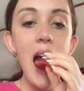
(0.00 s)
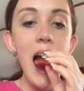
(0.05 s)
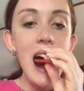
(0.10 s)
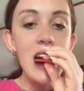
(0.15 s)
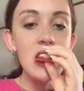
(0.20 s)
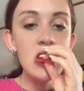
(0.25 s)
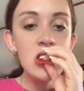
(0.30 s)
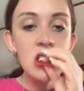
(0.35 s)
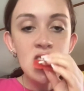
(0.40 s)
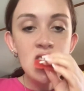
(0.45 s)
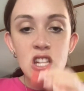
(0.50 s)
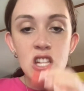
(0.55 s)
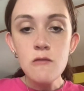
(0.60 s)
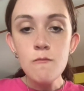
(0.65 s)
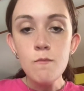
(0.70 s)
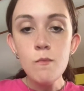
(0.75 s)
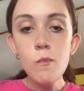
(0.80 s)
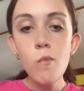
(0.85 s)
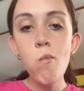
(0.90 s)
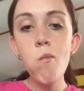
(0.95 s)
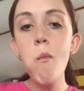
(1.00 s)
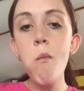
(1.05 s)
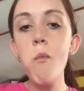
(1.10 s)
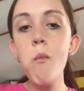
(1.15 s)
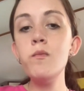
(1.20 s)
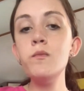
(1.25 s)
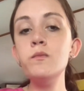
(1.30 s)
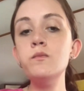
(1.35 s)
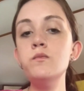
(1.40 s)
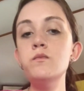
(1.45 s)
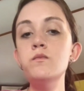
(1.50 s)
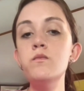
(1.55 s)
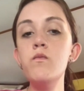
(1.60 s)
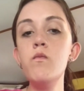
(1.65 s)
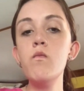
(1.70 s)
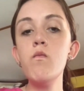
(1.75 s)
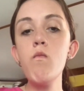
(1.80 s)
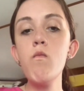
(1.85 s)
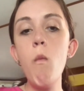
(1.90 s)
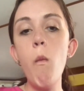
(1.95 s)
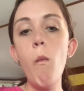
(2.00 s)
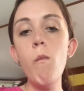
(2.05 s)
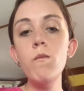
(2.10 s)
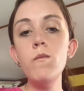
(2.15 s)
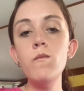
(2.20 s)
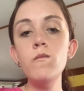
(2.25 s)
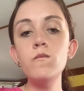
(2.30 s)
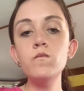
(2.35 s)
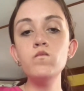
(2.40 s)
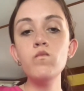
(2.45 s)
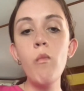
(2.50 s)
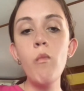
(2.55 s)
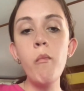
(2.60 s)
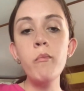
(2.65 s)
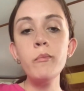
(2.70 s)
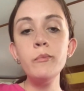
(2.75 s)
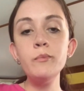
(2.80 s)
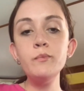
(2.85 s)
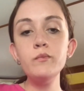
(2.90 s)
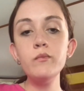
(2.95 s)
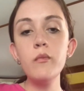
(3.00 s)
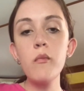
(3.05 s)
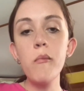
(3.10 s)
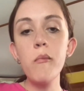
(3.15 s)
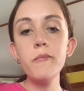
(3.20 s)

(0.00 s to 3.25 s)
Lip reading: that she was having for minions, cash.